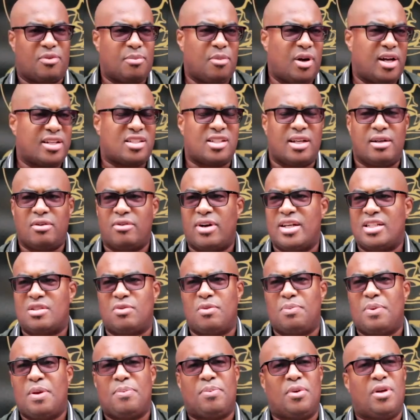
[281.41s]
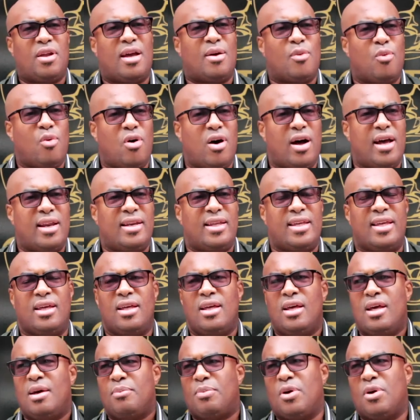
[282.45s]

from my generation, with people like Wiley,